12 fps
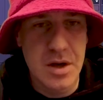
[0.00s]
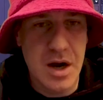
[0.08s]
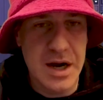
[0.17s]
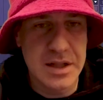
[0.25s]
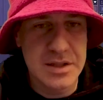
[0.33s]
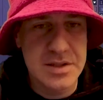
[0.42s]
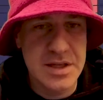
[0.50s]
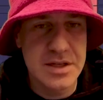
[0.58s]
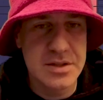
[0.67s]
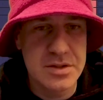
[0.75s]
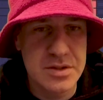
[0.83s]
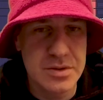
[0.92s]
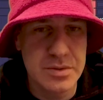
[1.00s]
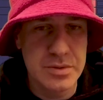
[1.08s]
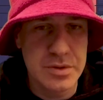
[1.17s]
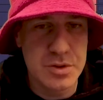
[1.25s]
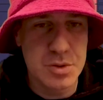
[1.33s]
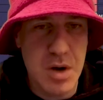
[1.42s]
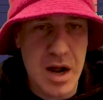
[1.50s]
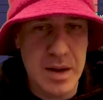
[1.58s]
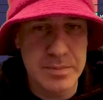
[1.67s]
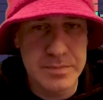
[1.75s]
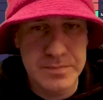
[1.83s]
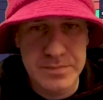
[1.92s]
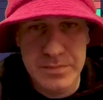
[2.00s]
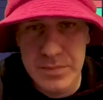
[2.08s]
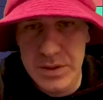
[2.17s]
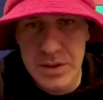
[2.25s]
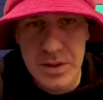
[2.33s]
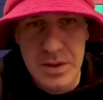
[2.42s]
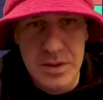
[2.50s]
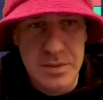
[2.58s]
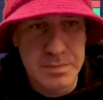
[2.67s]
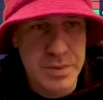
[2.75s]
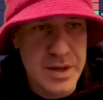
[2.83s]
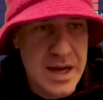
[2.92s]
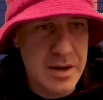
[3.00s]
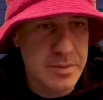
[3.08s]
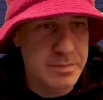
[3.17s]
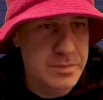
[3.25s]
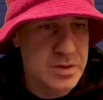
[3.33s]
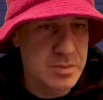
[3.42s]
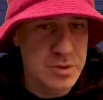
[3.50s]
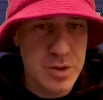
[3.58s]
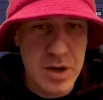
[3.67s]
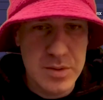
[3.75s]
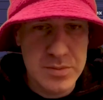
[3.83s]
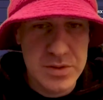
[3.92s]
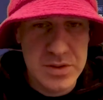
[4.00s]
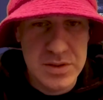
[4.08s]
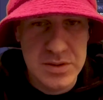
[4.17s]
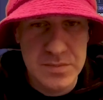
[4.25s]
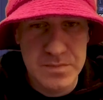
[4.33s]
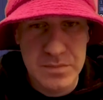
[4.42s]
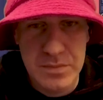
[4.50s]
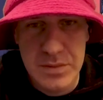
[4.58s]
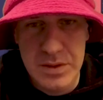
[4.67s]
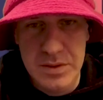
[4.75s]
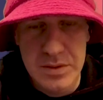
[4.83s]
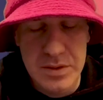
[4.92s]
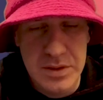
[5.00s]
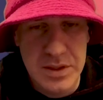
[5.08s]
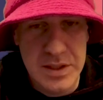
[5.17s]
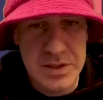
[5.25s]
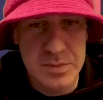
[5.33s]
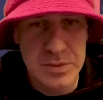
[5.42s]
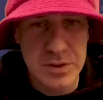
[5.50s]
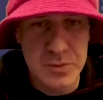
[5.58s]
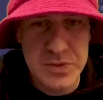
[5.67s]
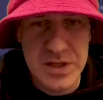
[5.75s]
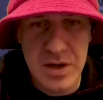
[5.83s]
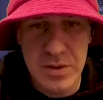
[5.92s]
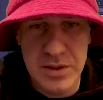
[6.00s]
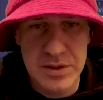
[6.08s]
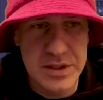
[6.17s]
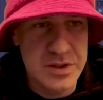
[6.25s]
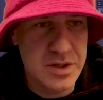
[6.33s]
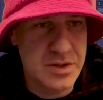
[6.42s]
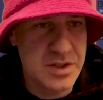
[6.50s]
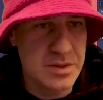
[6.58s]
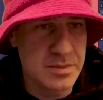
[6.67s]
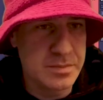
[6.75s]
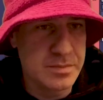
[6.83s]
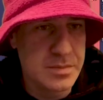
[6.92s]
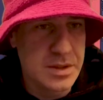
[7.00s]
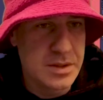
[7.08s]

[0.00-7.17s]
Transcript: right, let's get into the drop. Put out some drums, get some loops going. These are some